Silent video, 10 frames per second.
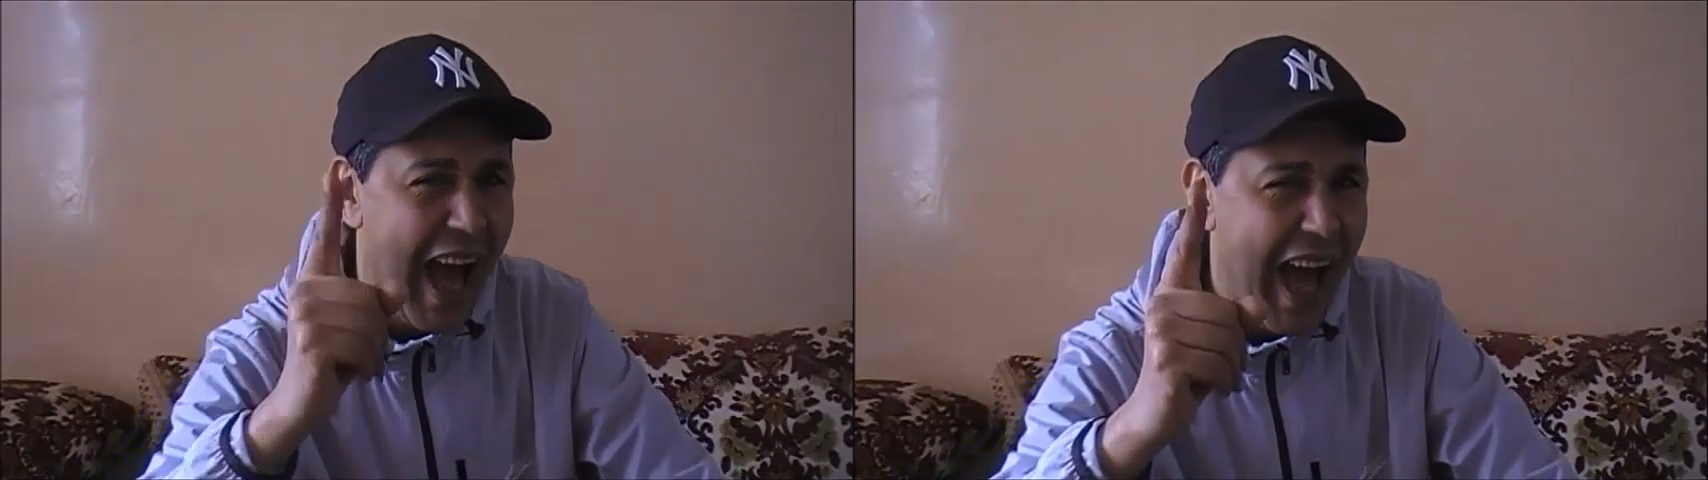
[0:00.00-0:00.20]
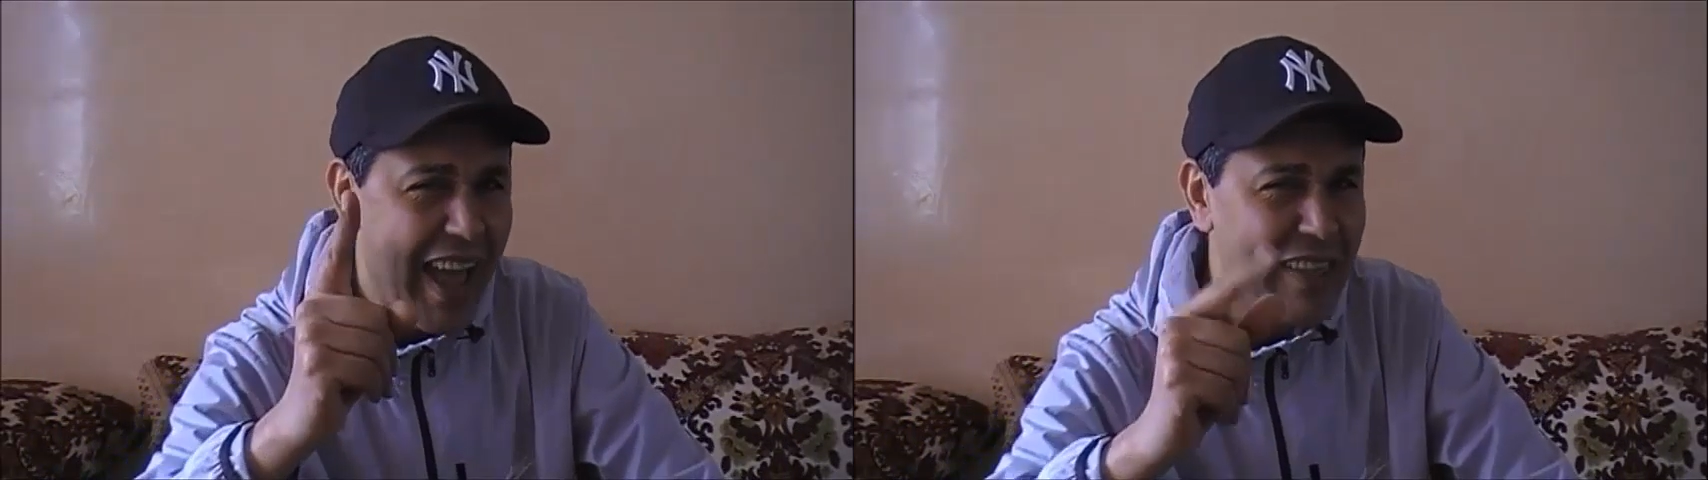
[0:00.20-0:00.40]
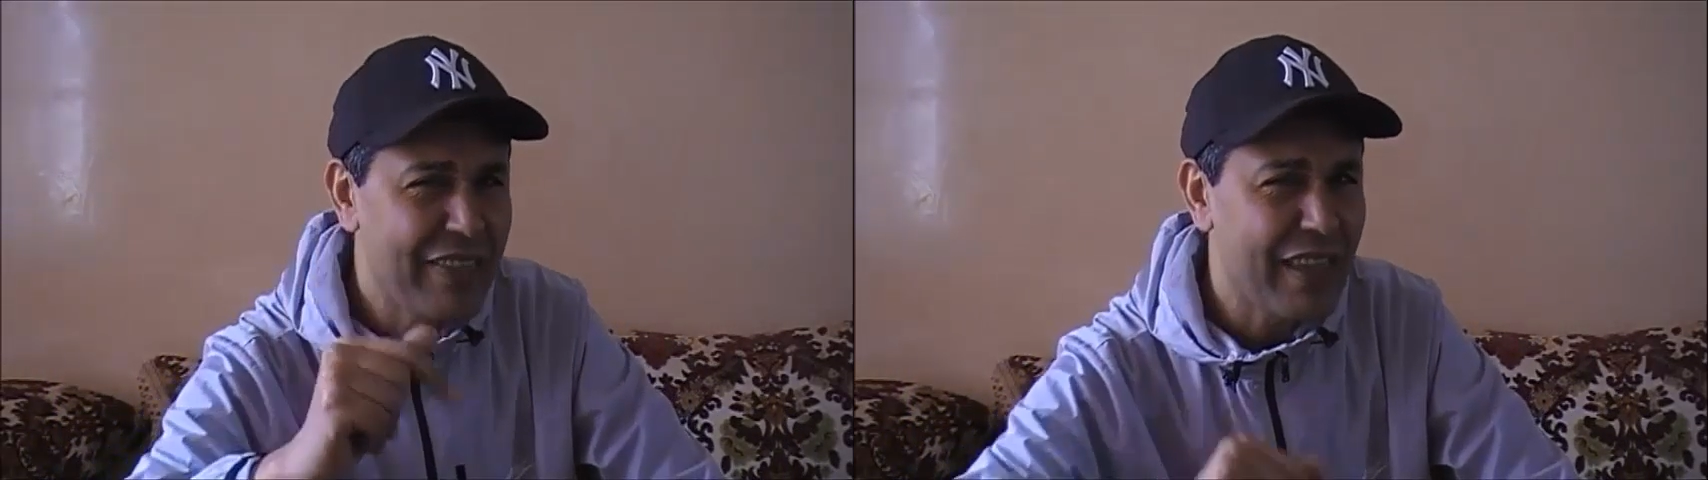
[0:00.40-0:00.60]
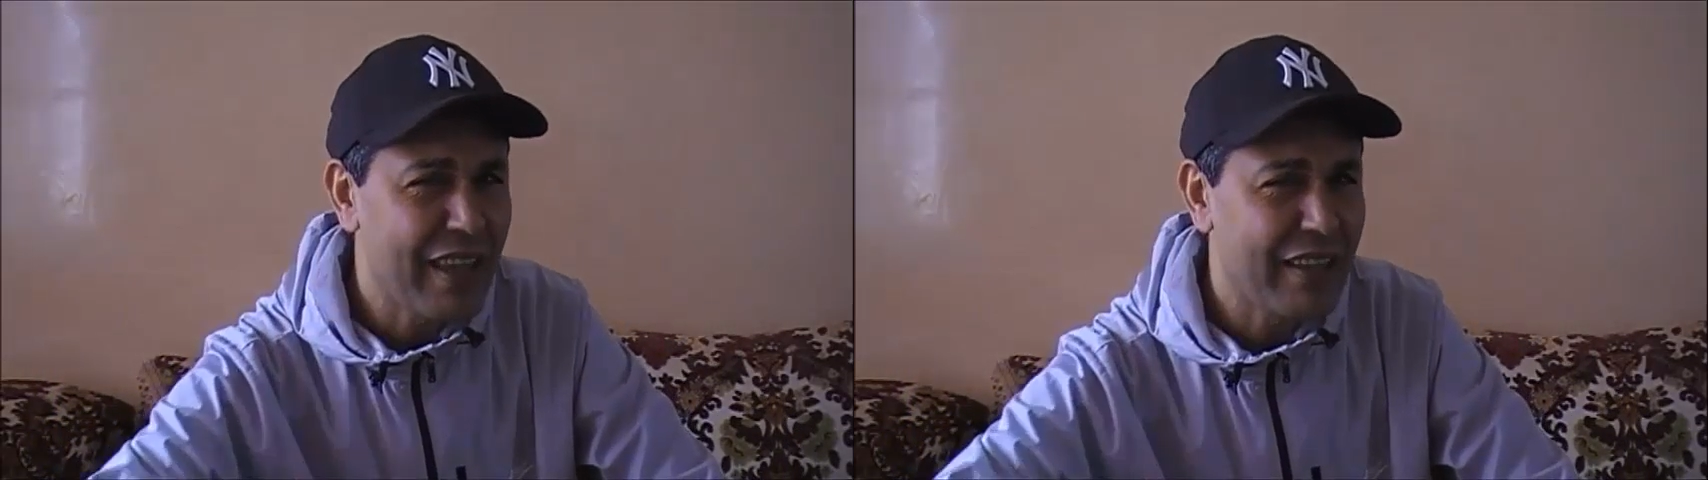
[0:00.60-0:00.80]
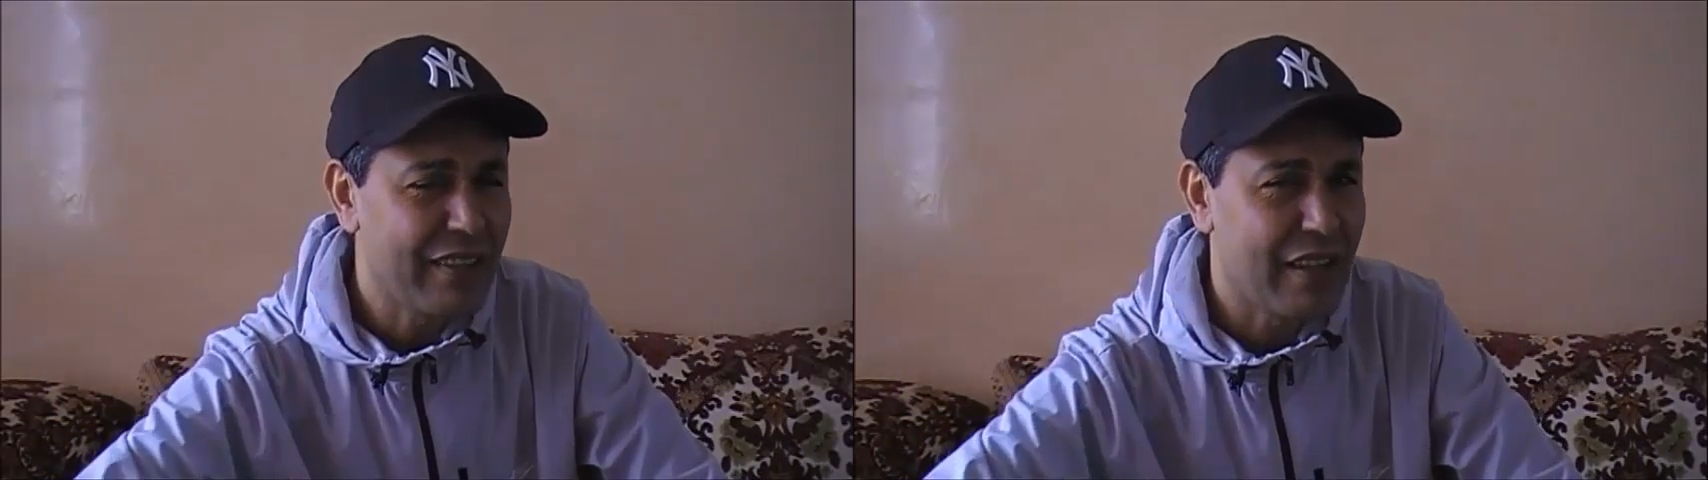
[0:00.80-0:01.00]
I
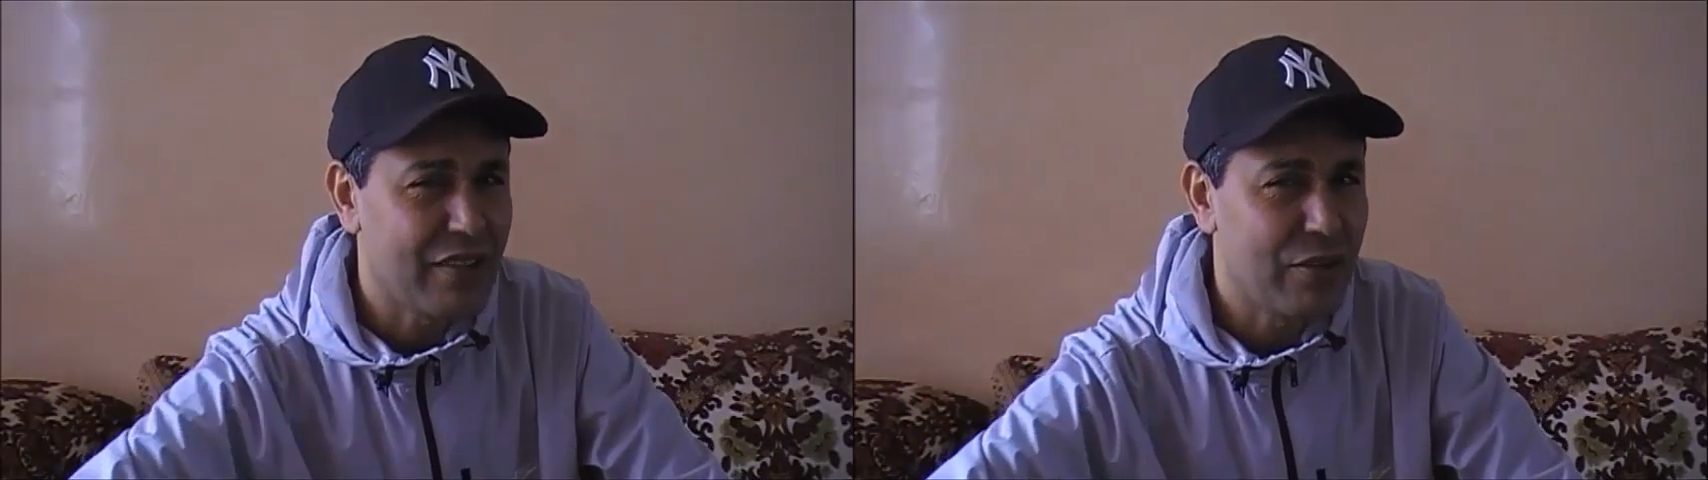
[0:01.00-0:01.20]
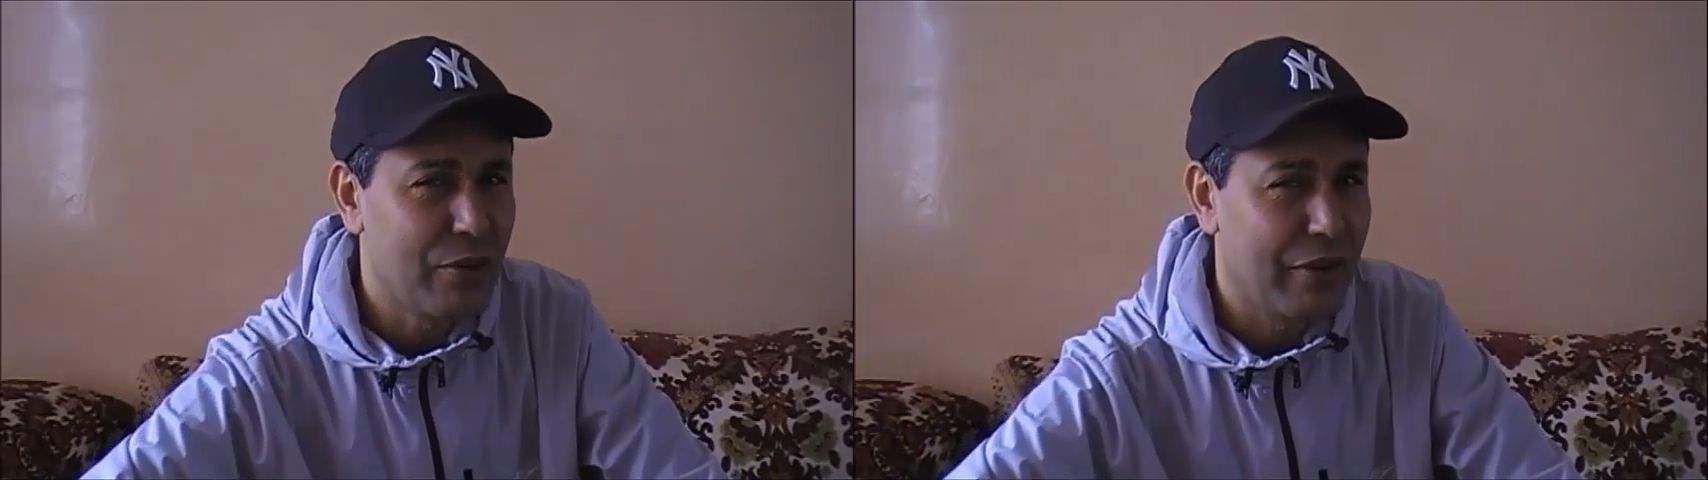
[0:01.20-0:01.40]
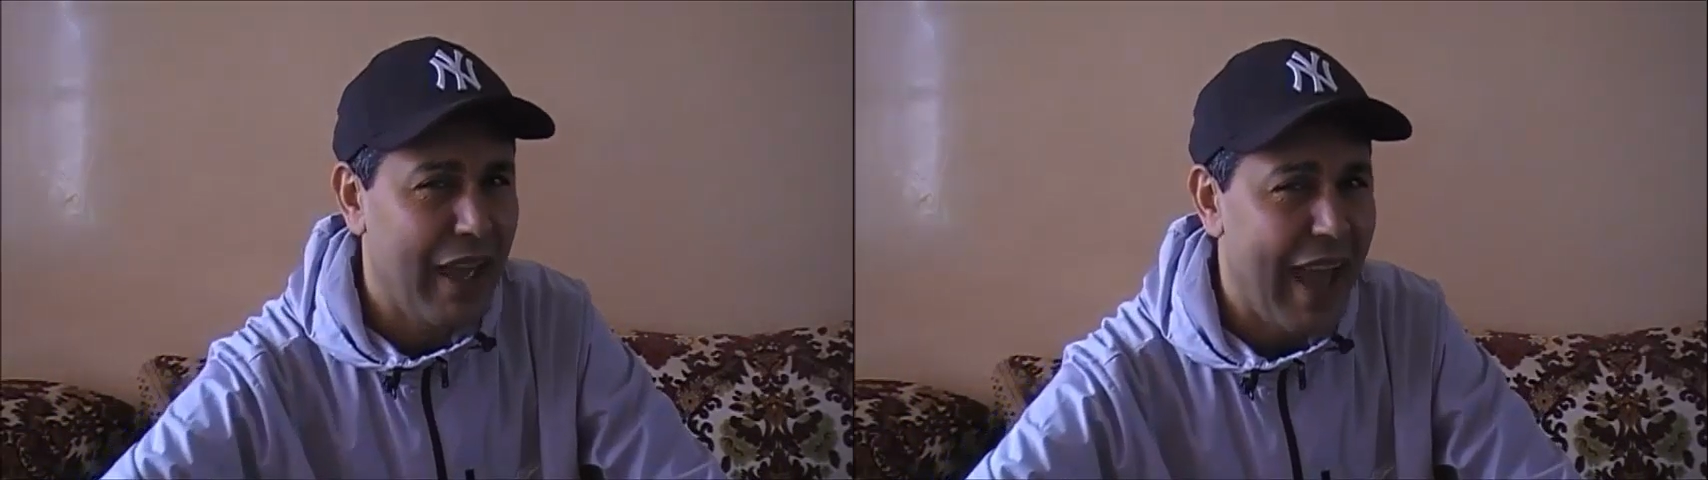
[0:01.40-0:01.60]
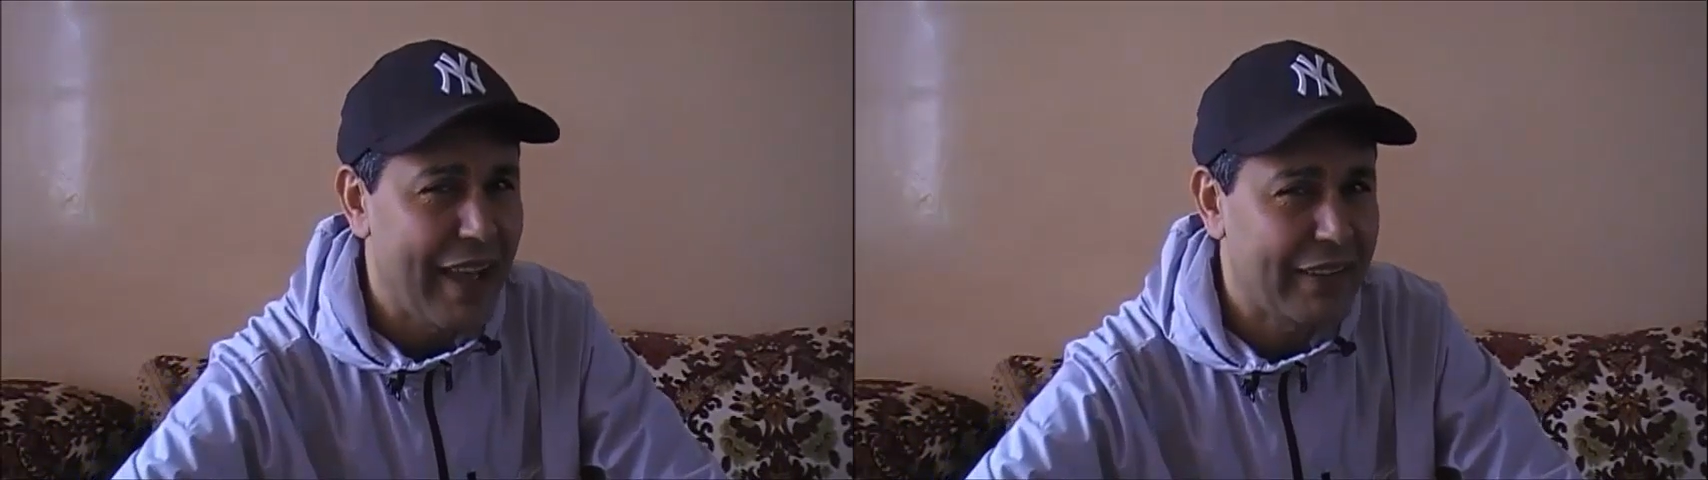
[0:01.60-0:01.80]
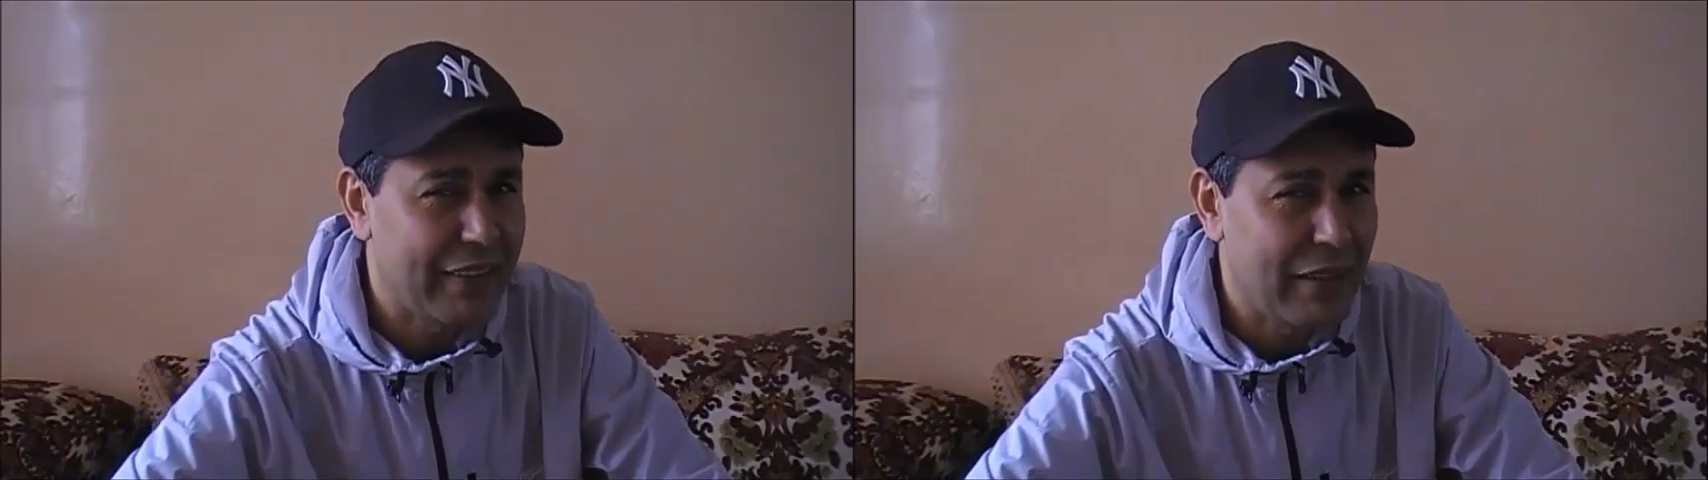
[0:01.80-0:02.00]
think that you want to
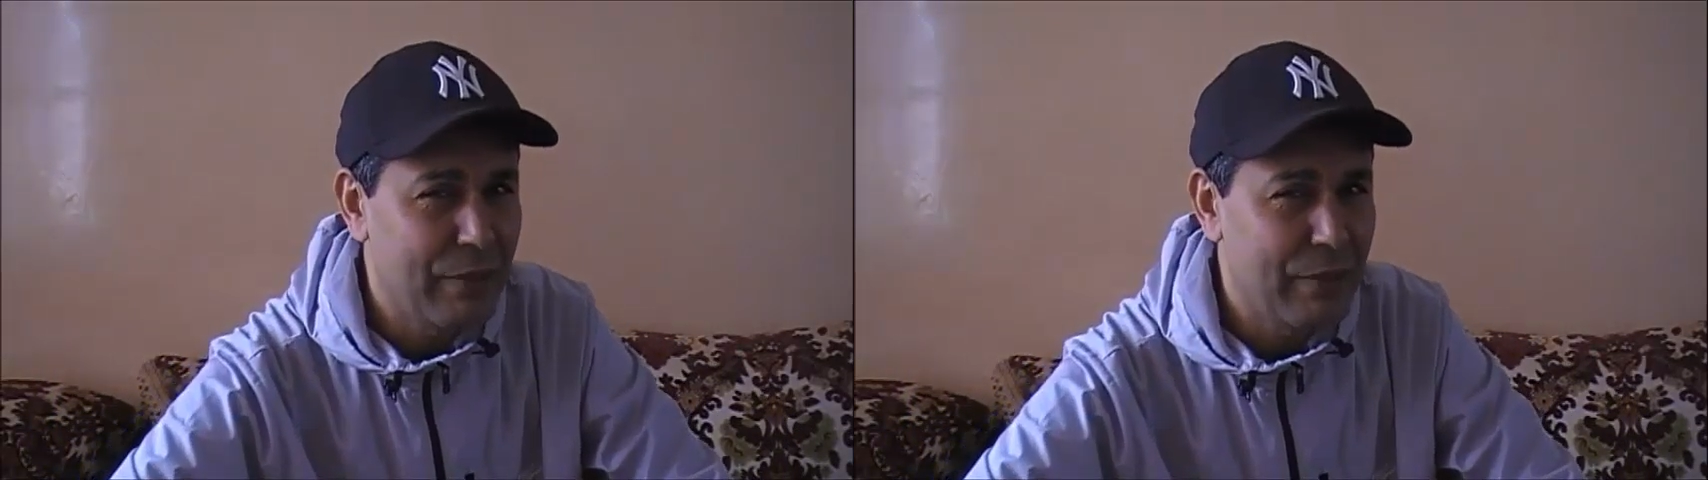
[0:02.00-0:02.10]
ask